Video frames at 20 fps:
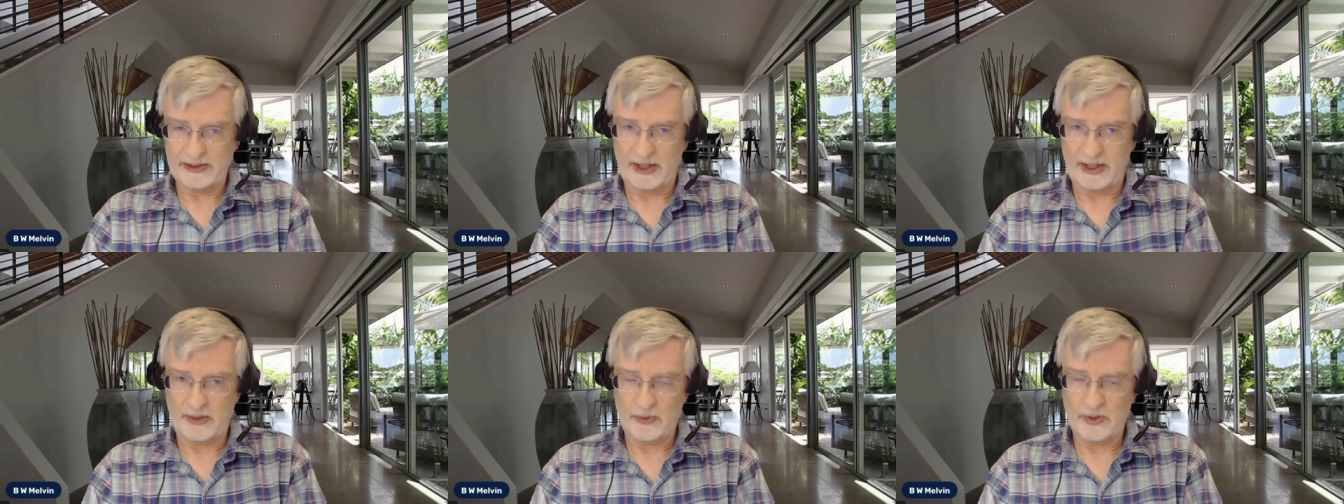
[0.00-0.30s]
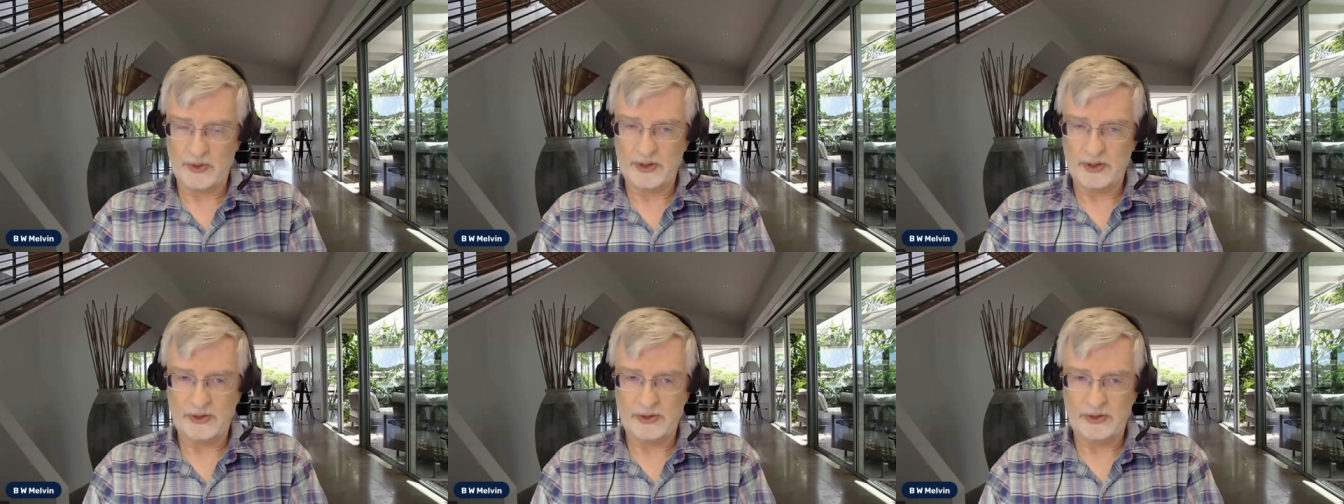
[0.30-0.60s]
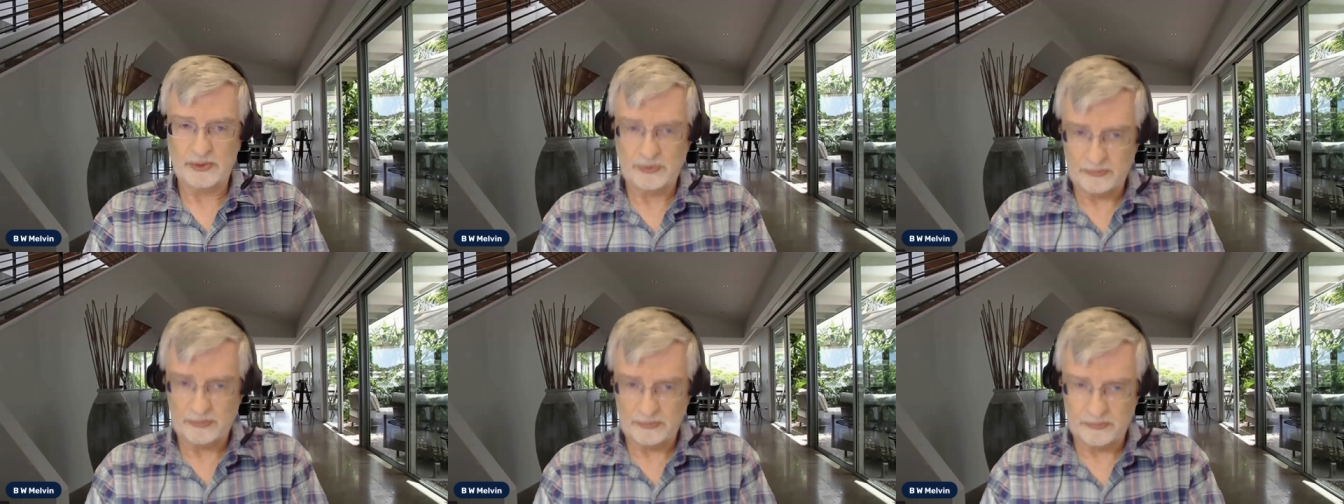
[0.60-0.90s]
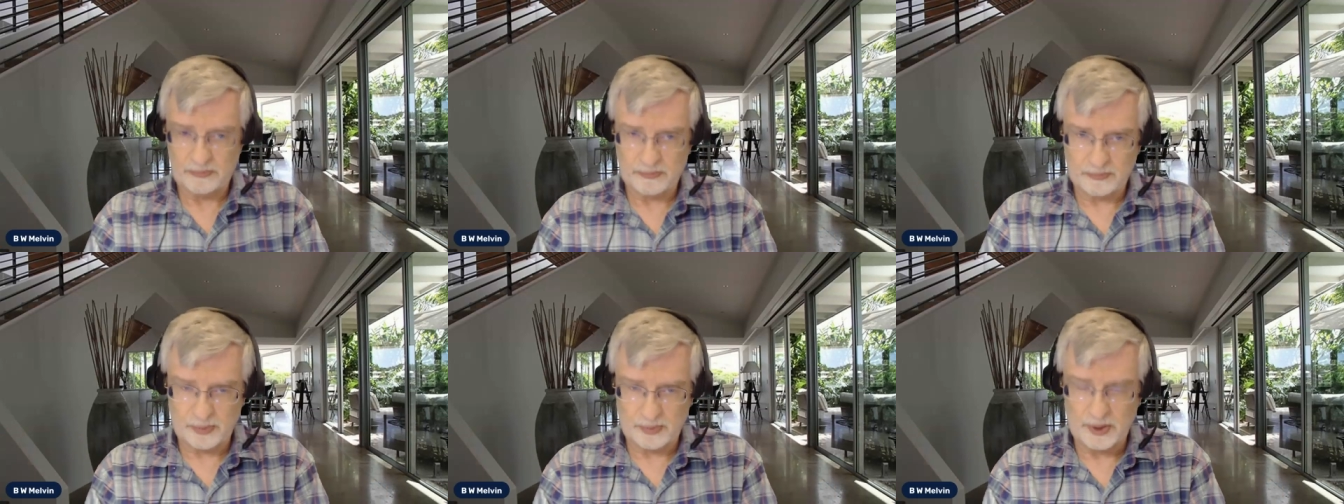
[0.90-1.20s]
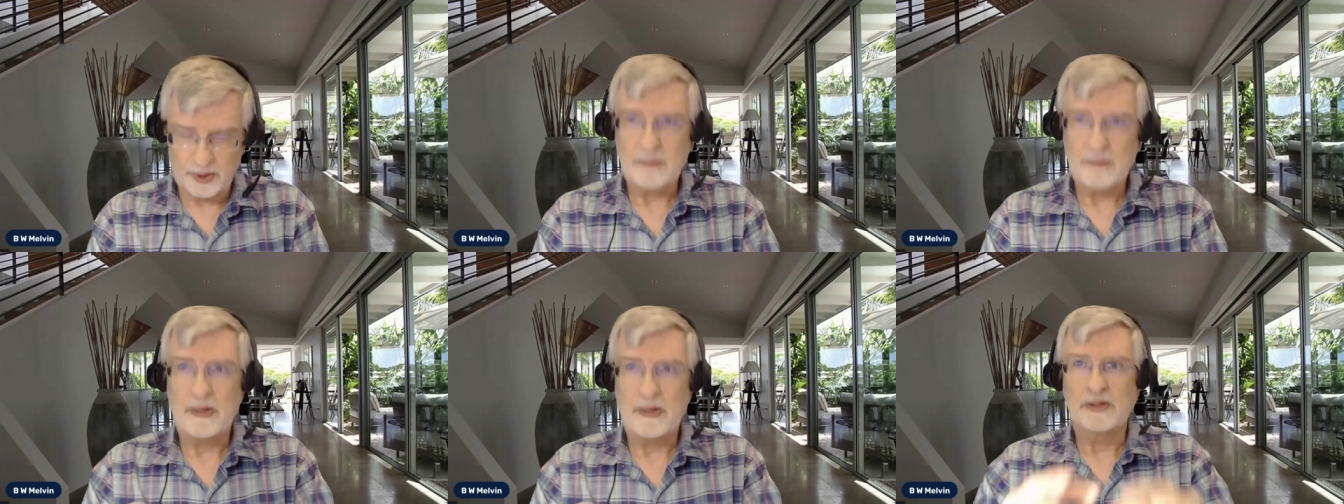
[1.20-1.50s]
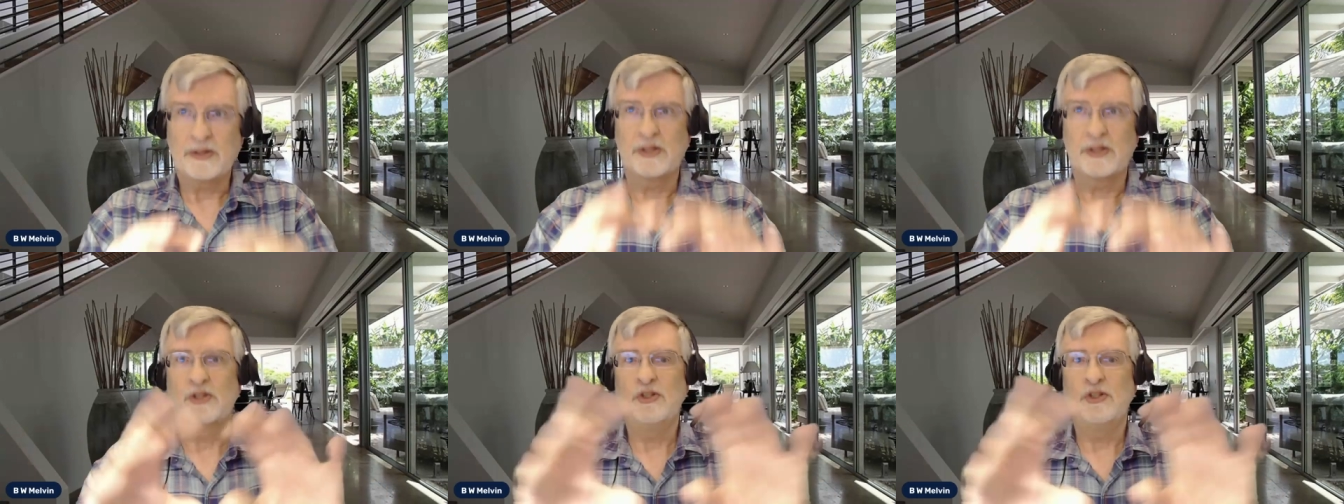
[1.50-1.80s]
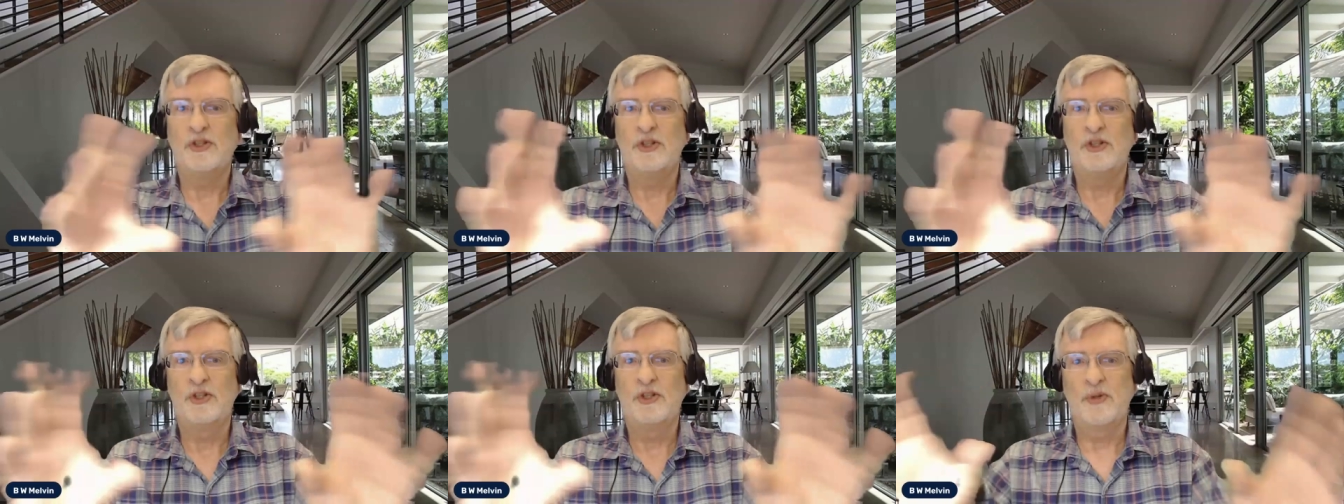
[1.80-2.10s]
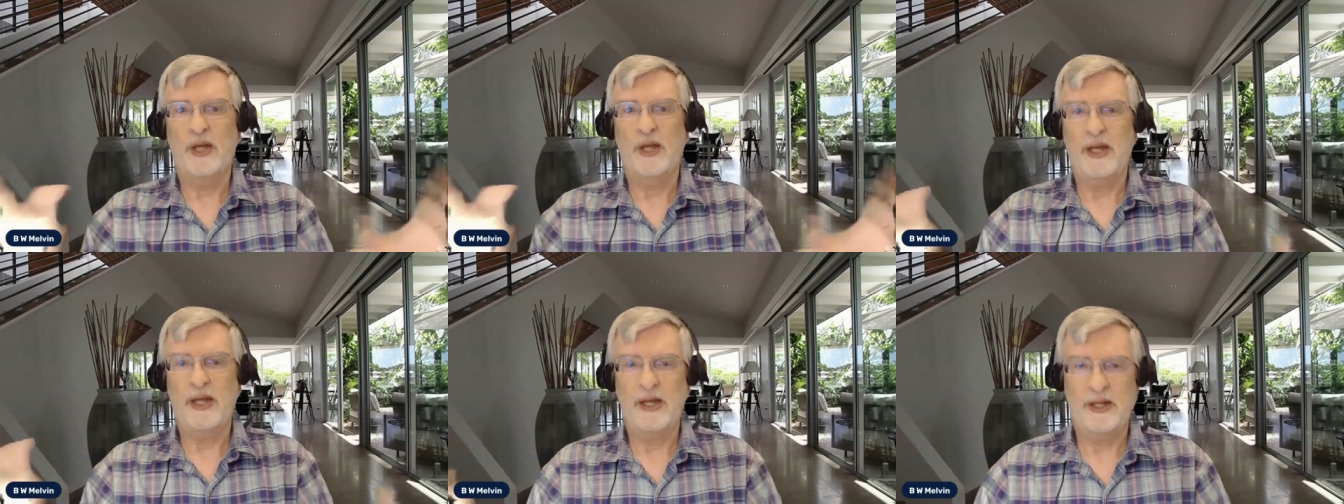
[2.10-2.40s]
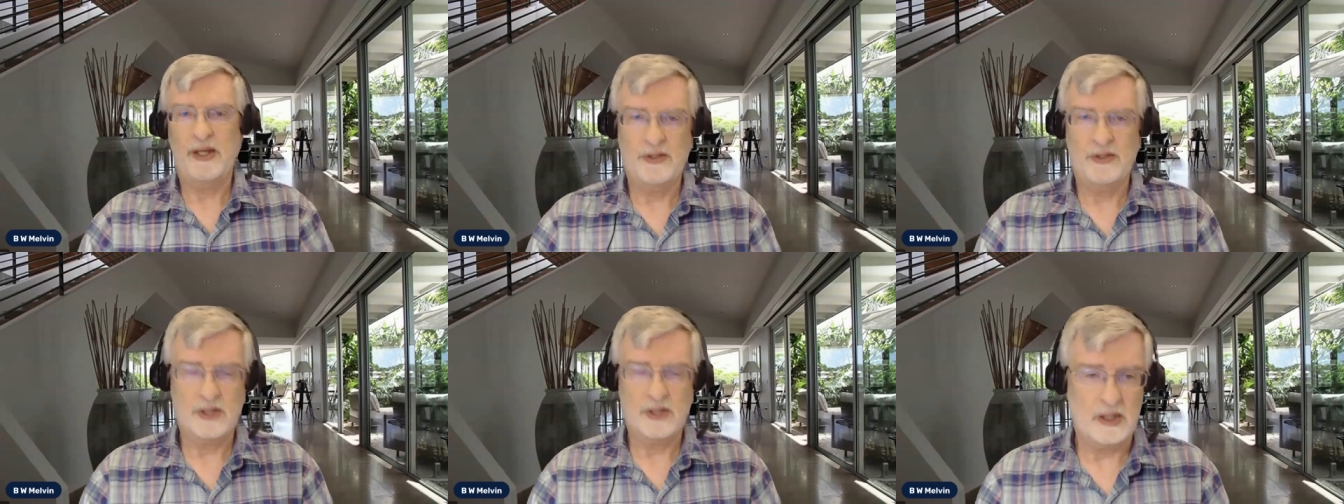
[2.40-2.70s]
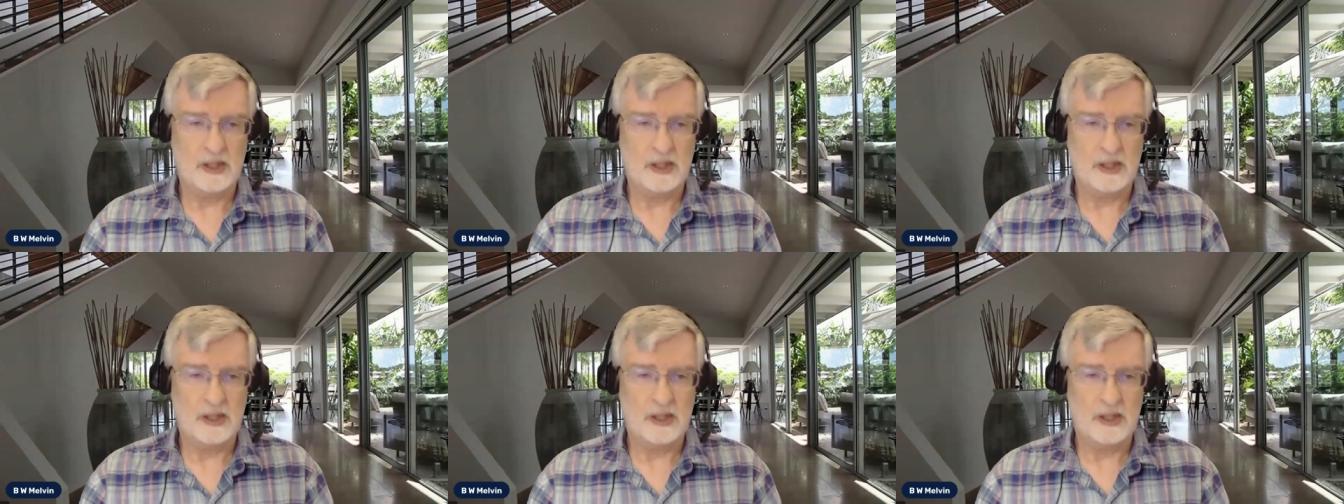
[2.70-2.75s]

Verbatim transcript: They want to bring about this new age